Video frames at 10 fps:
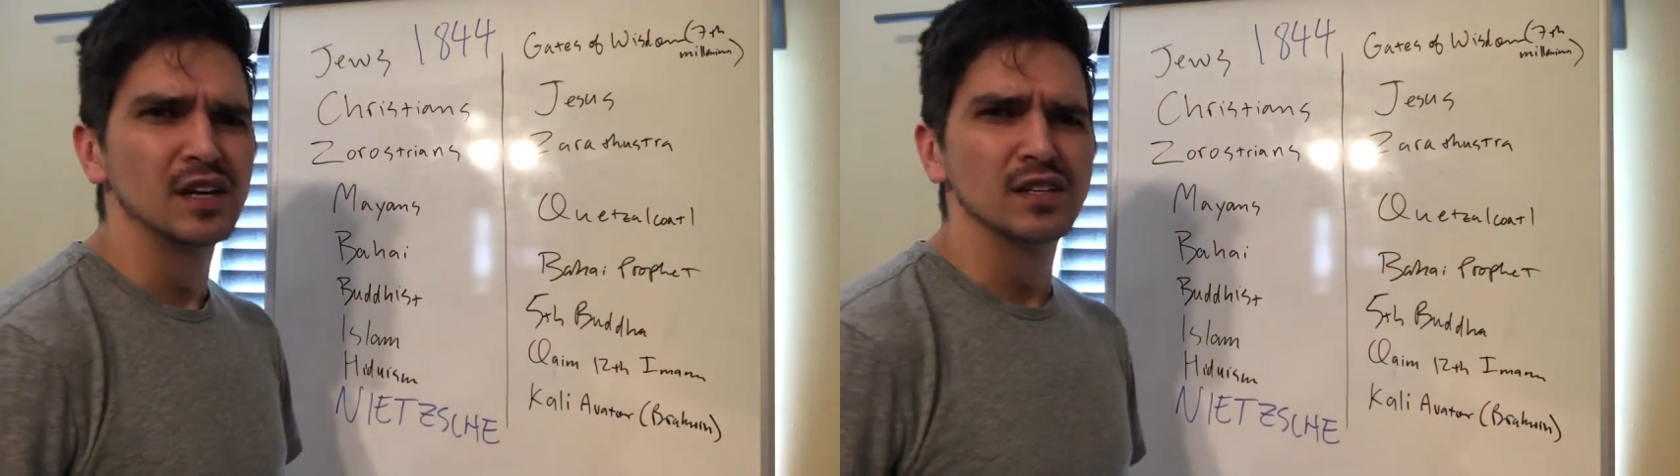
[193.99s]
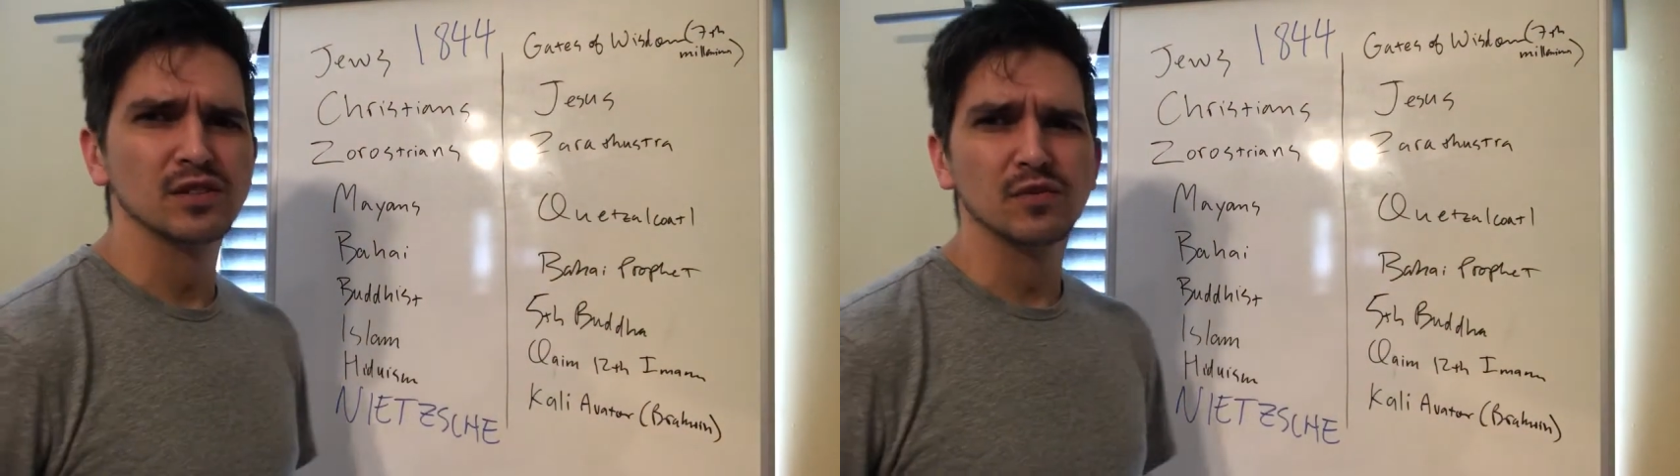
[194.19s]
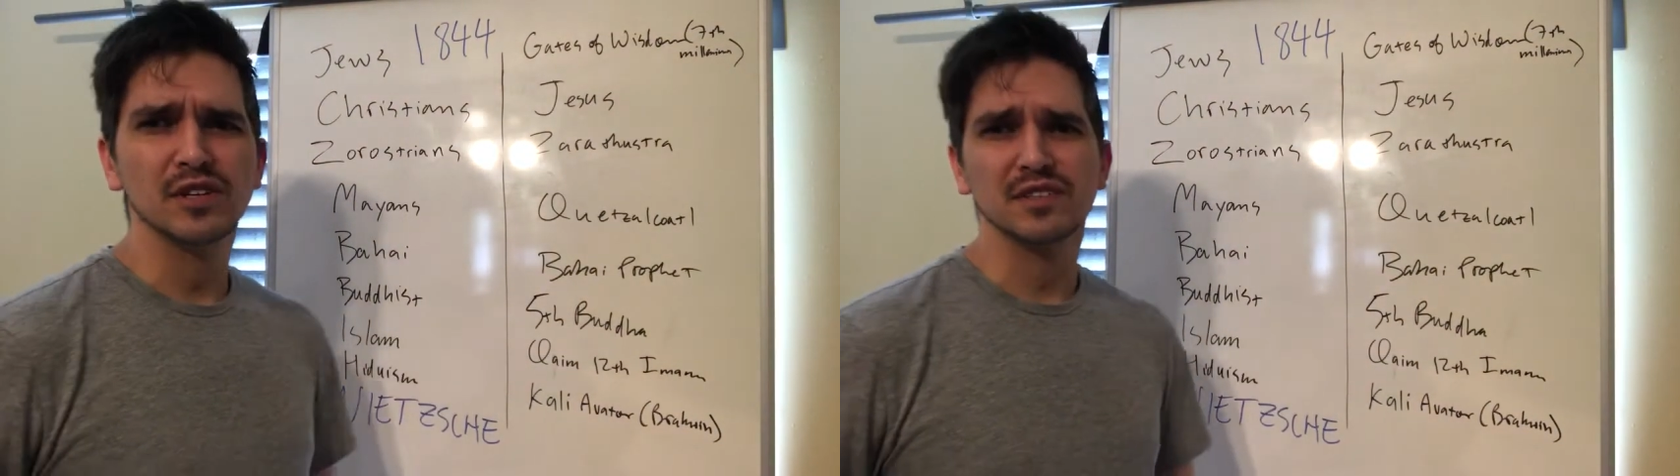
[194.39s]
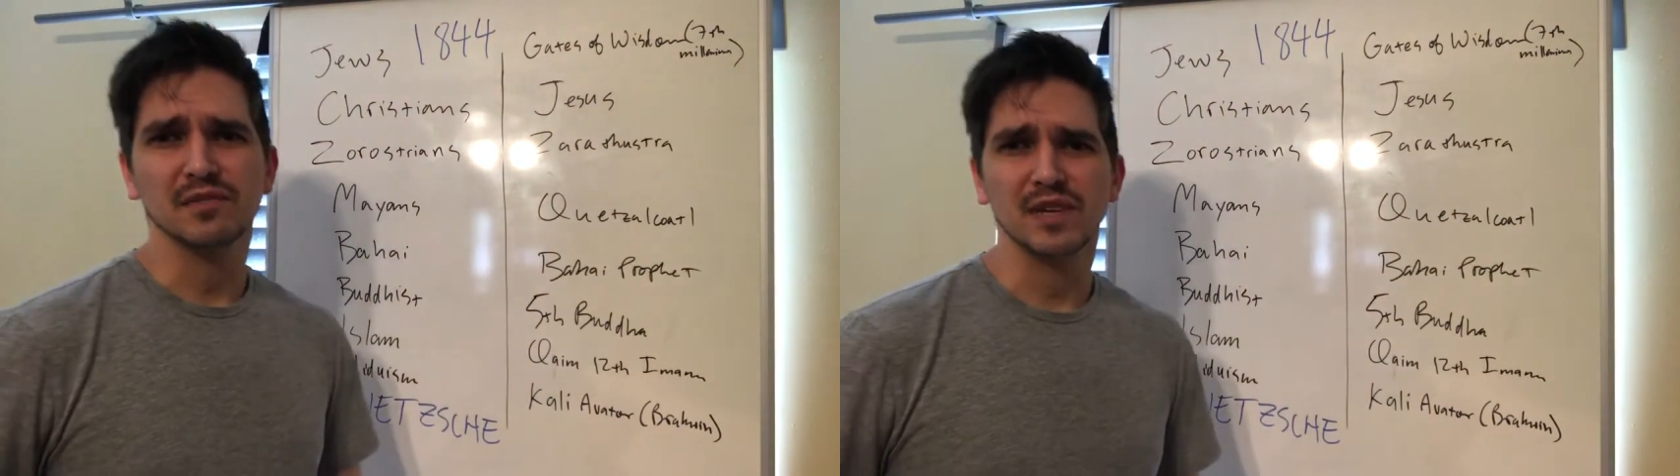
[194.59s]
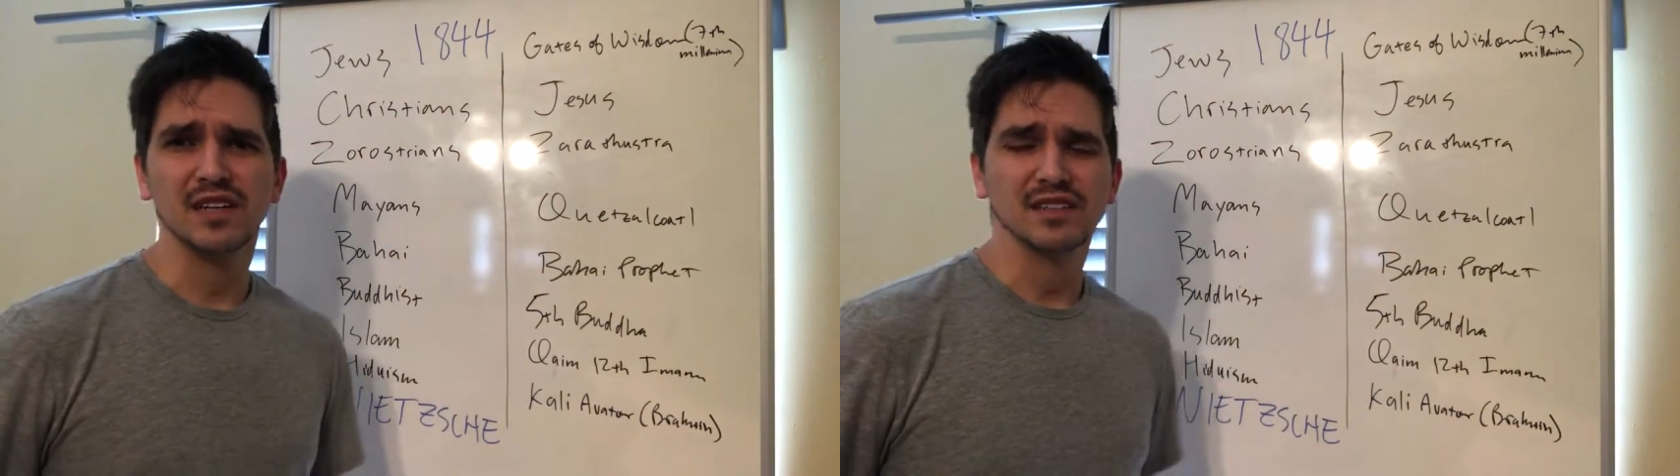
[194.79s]
So what does it
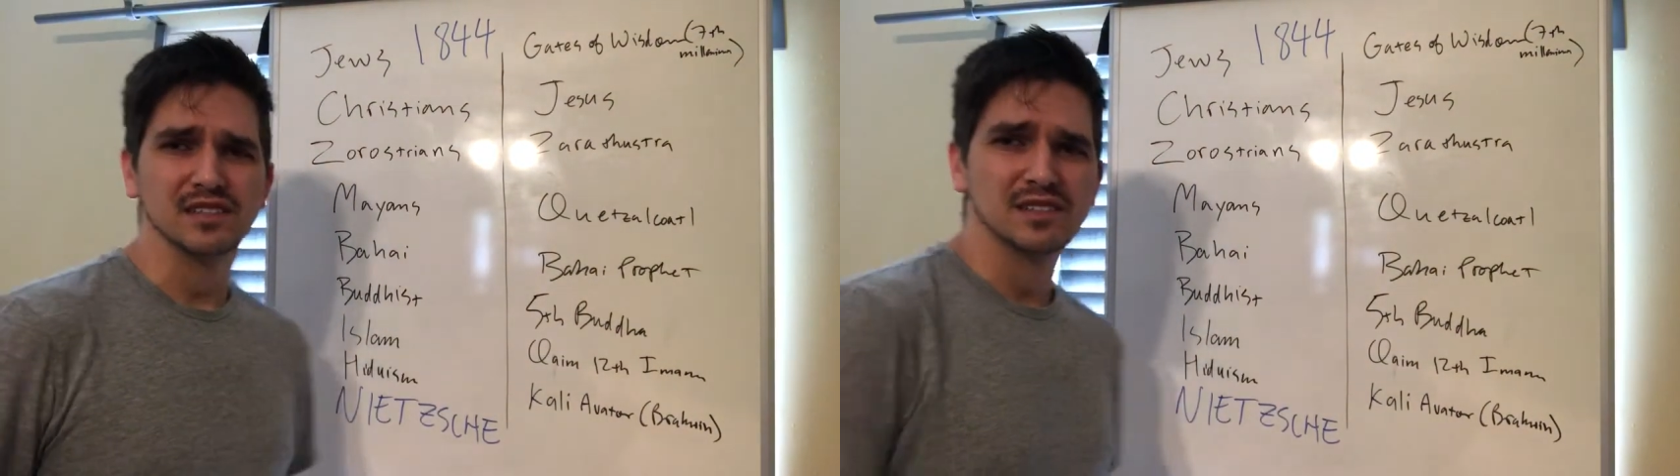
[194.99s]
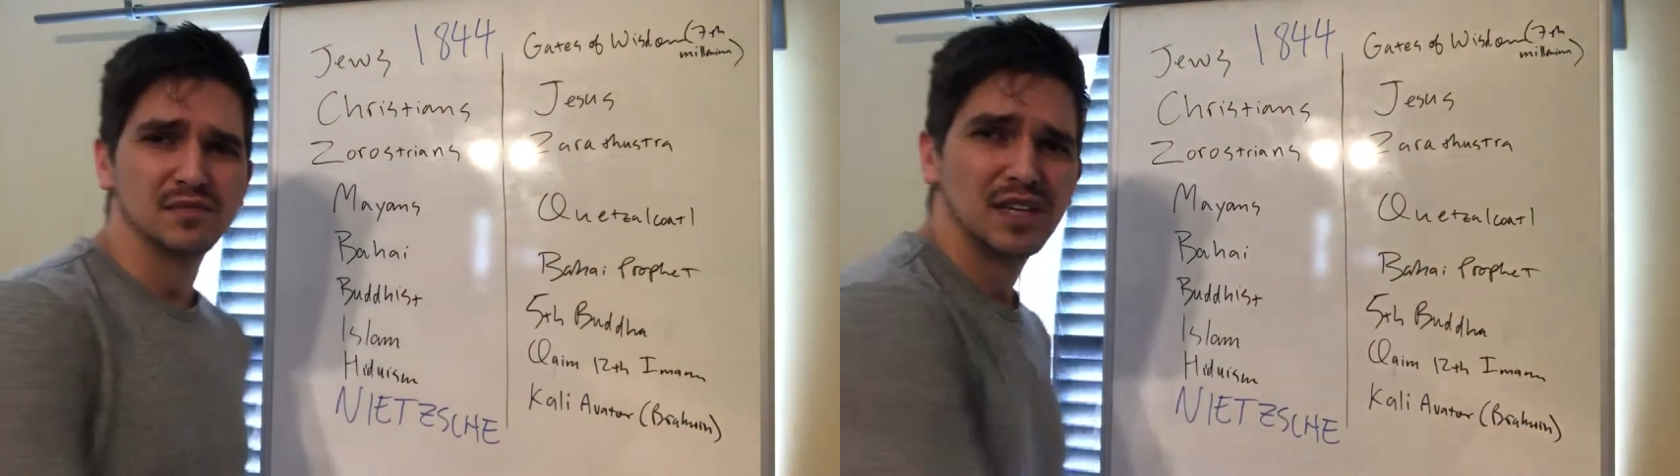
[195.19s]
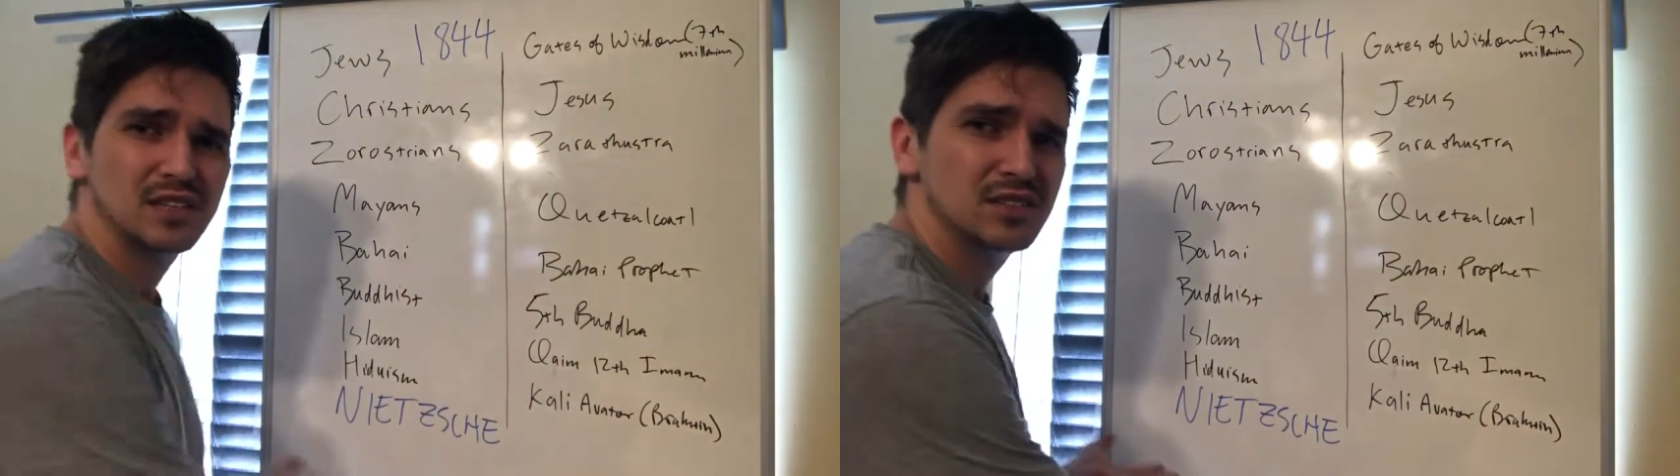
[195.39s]
mean? Does it mean